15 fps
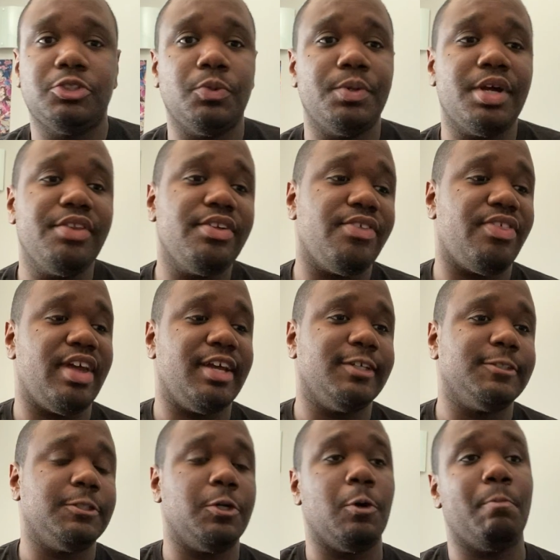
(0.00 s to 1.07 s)
doing other
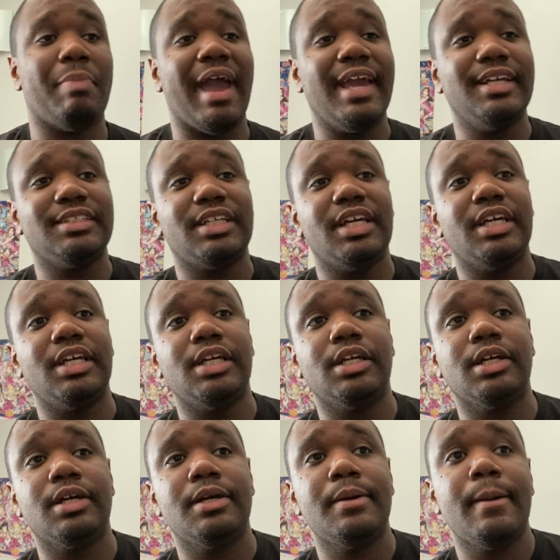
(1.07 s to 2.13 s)
things,
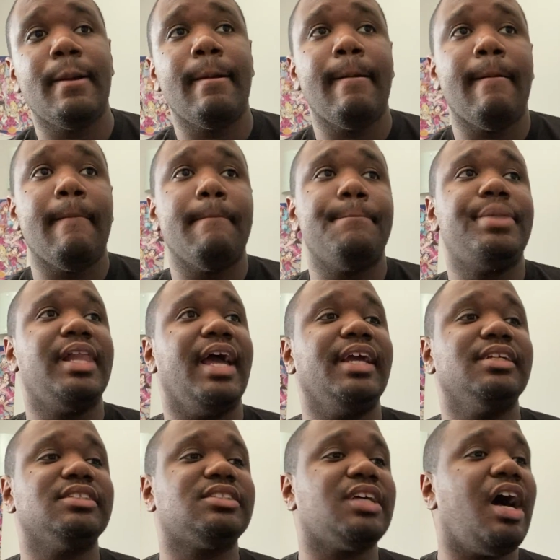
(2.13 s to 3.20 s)
painting,
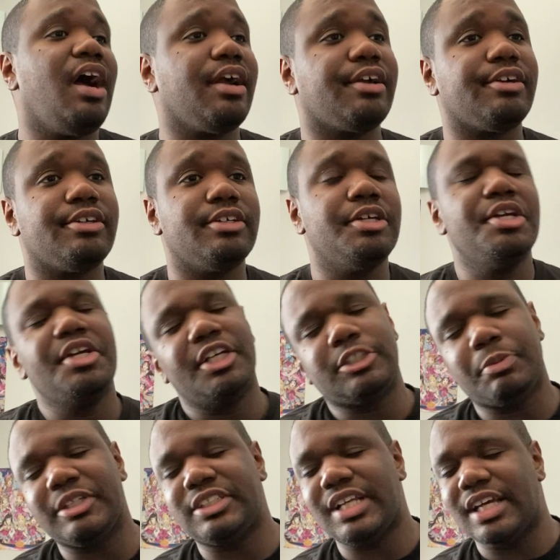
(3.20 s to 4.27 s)
playing soccer,
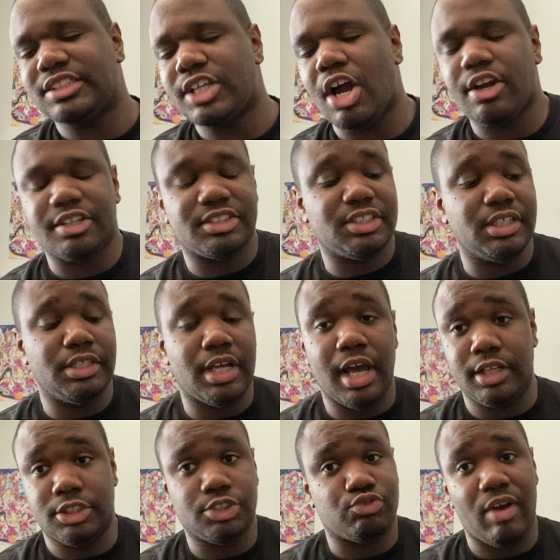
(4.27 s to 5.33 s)
especially that soccer scene
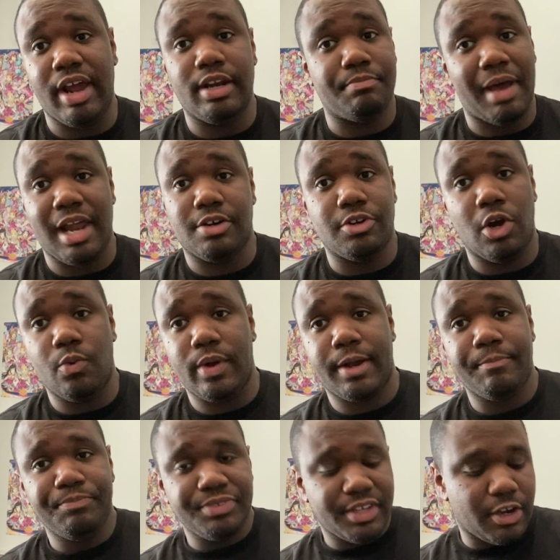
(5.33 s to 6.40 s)
now, just random out of
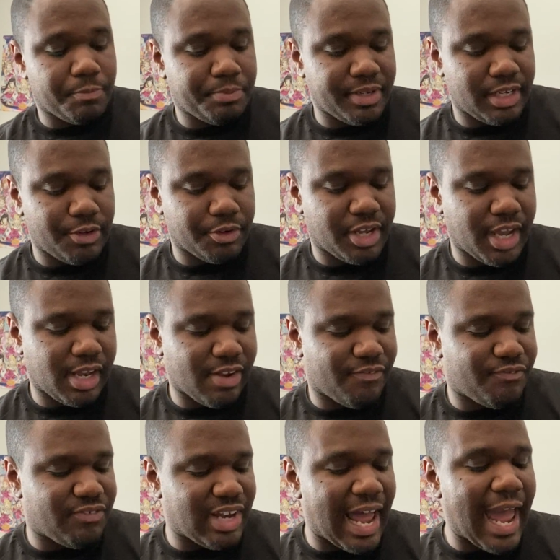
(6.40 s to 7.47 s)
nowhere. They were kicking a
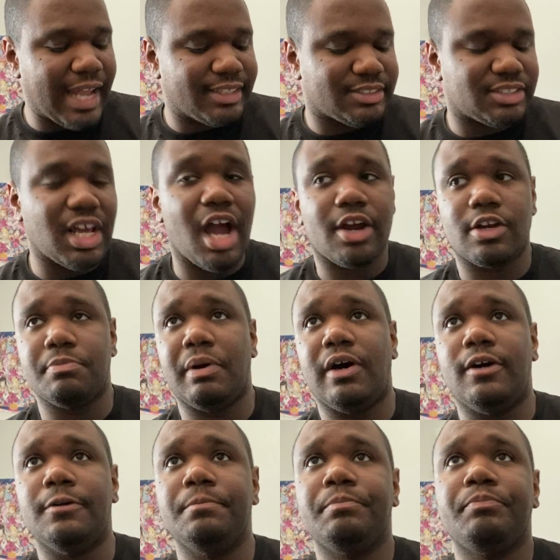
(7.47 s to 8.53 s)
flat soccer
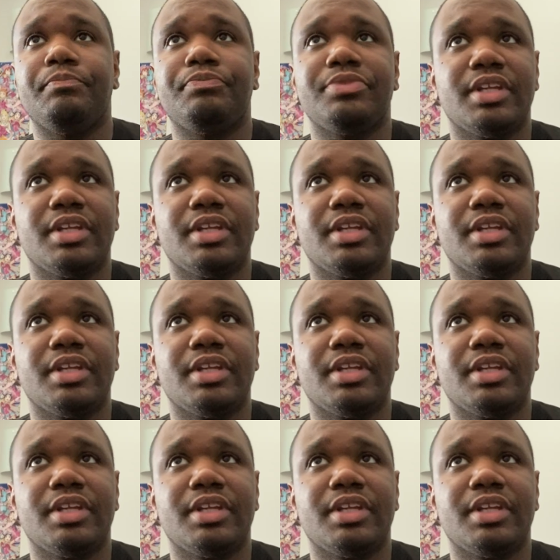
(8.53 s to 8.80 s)
ball,